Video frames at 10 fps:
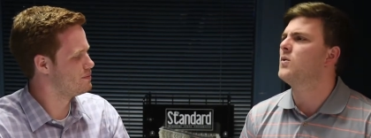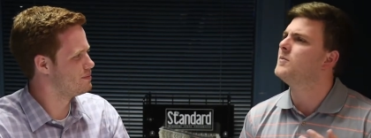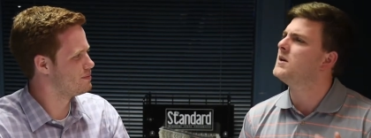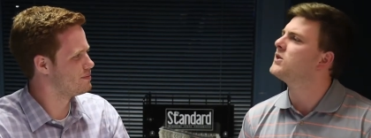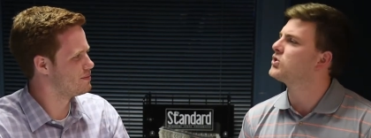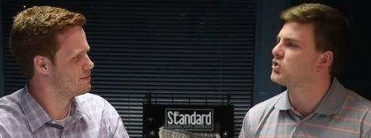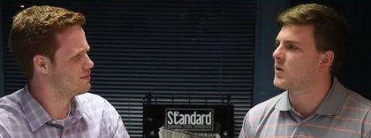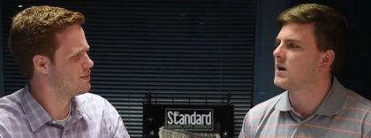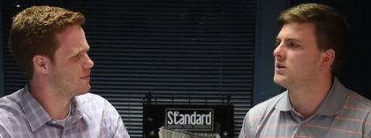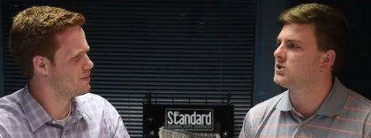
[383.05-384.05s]
Speaker 1: it would be a
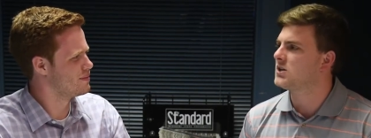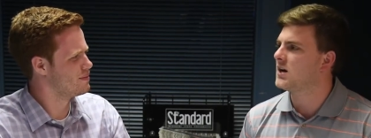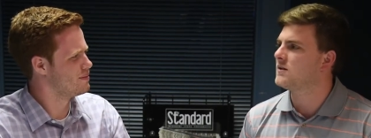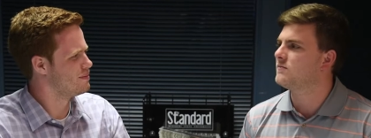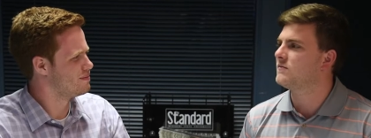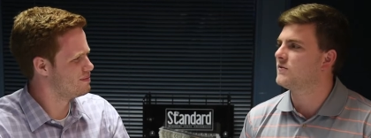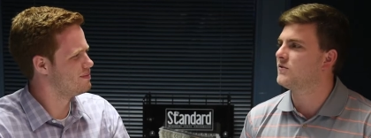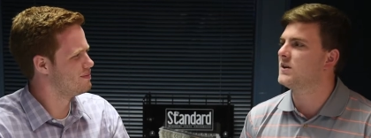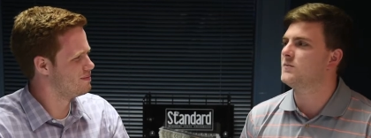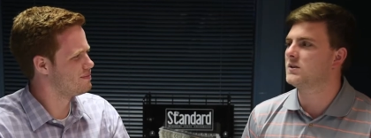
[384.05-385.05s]
strange time
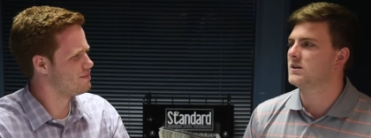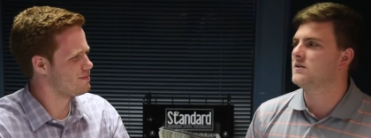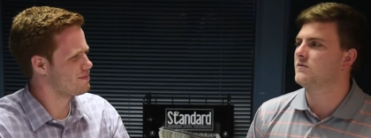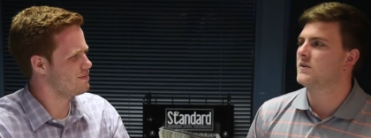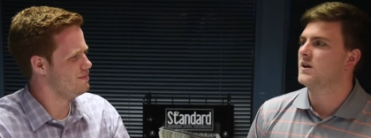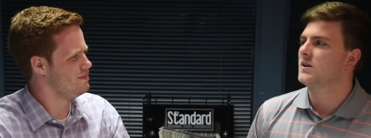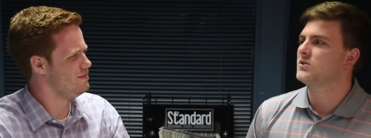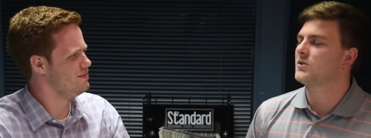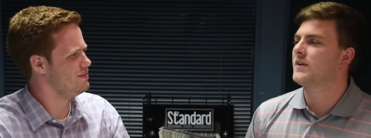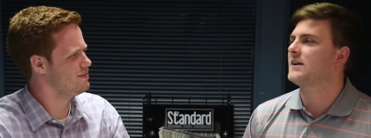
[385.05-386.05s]
mm-hmm. for him to leave.
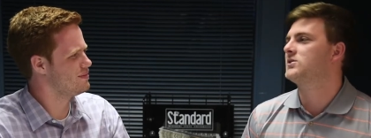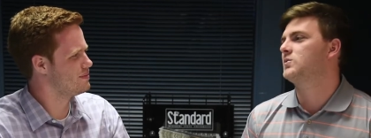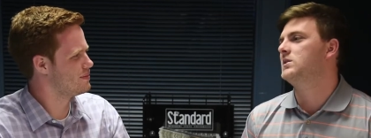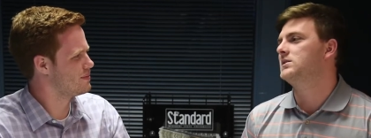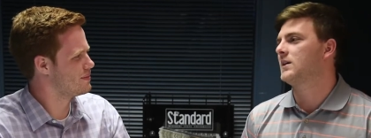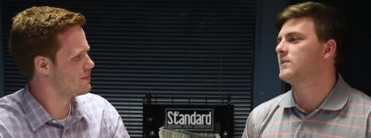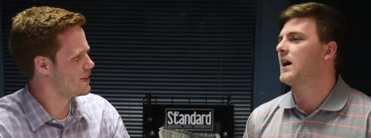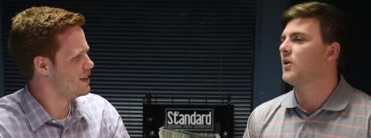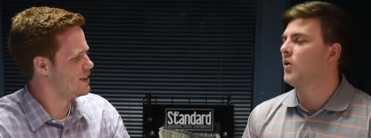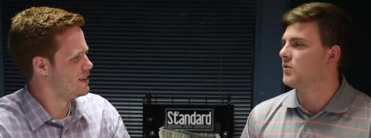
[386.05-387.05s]
So that's the reason I'm
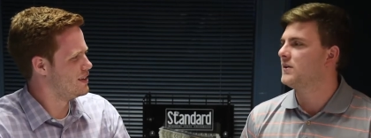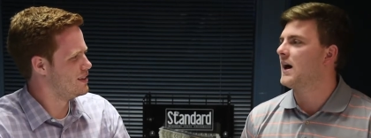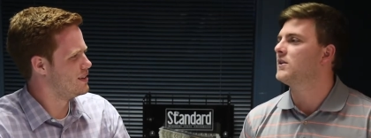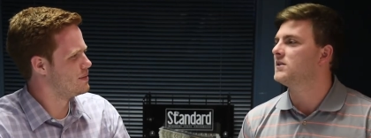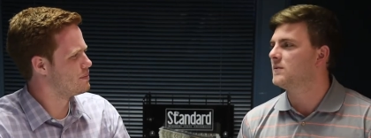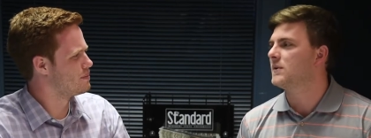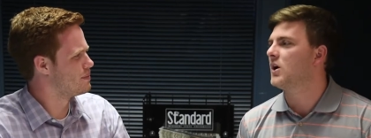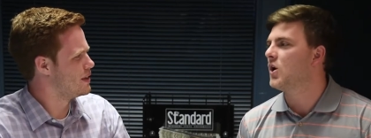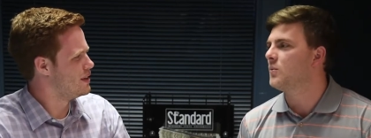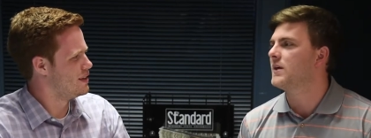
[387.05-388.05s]
kind of holding out a little bit
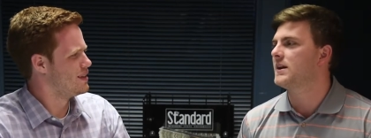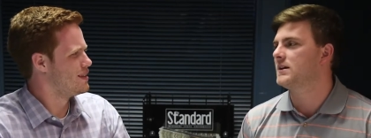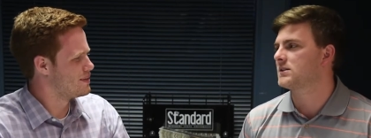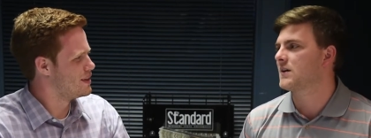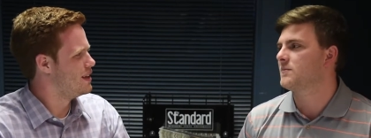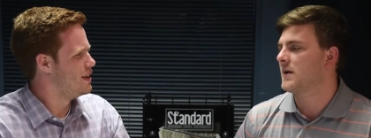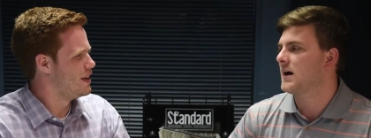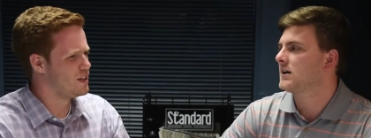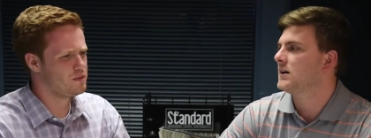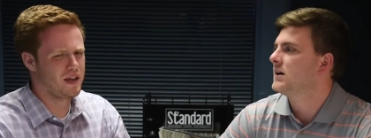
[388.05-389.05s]
of hope that he is coming
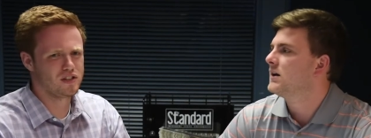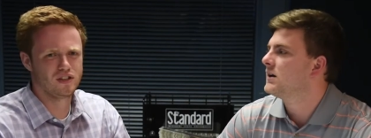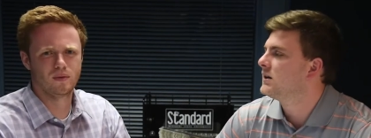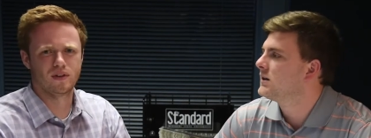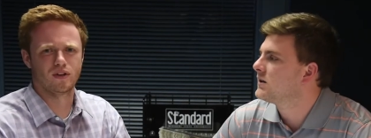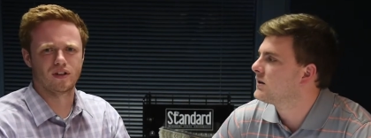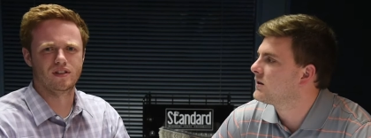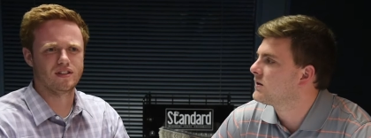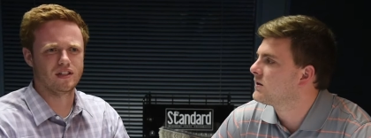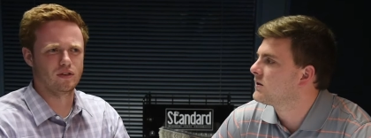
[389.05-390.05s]
back.
Speaker 2: Especially when they're
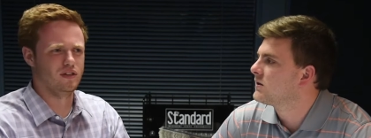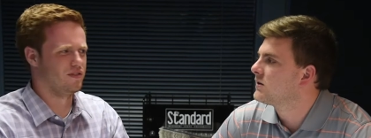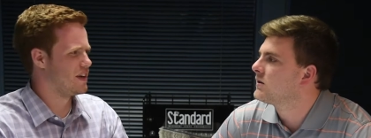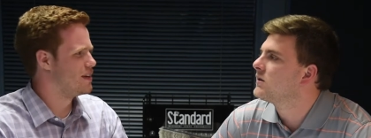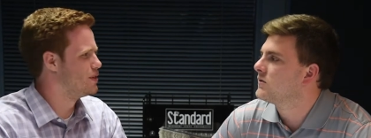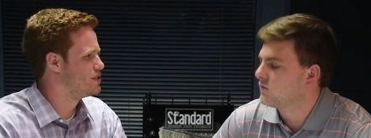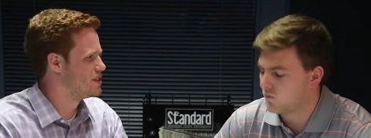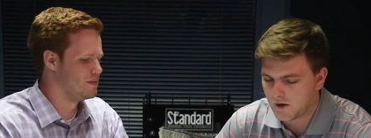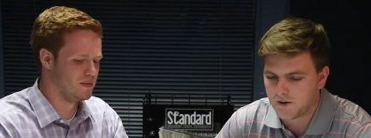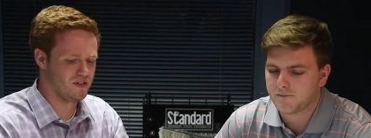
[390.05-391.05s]
considered the favorites
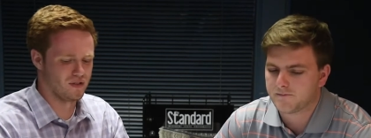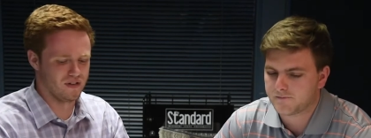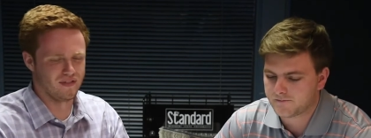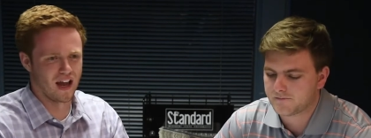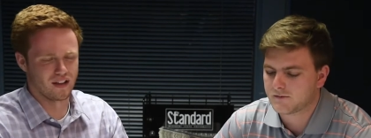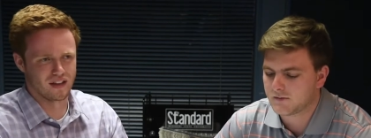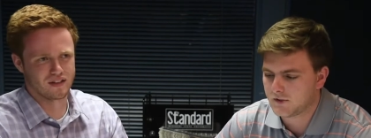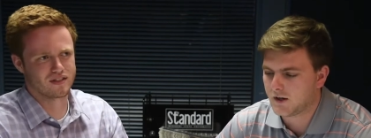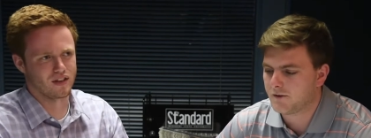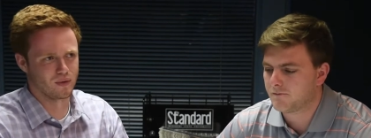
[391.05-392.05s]
in the Missouri Valley.
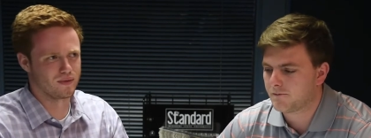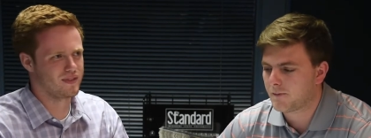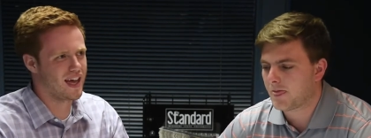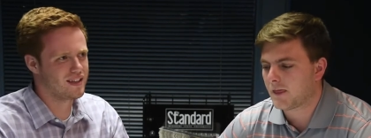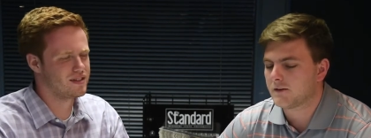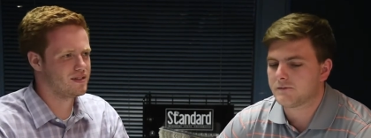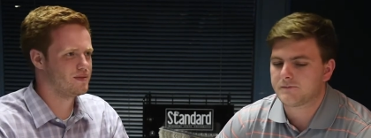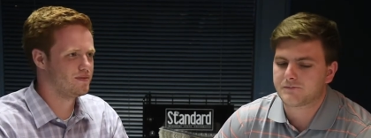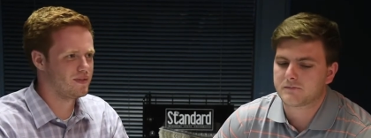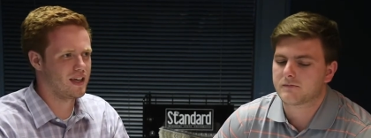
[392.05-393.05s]
Yeah. So
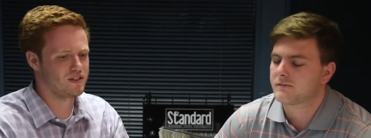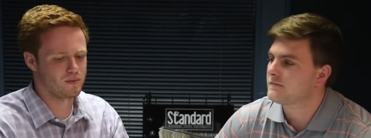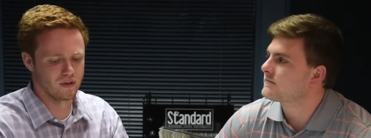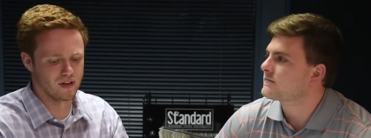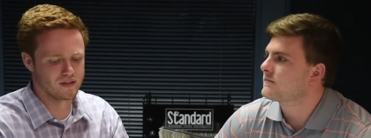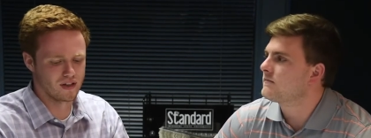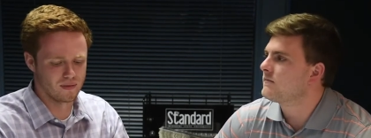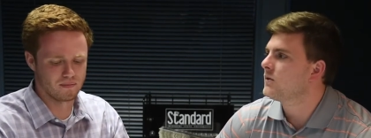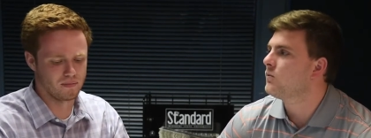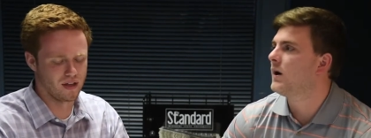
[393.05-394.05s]
that's that's
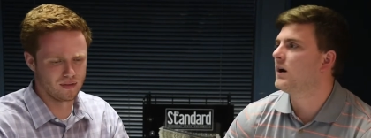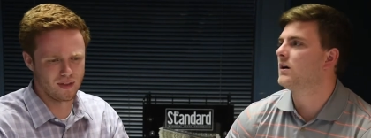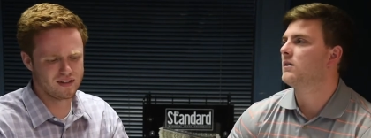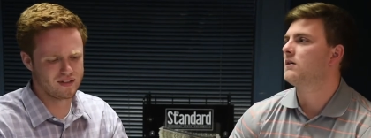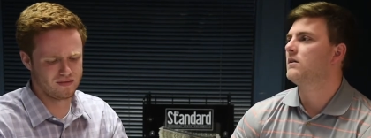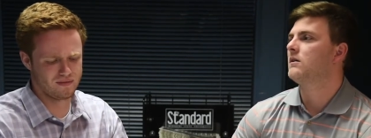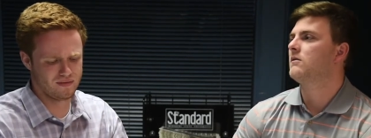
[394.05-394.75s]
worrisome. But well, let's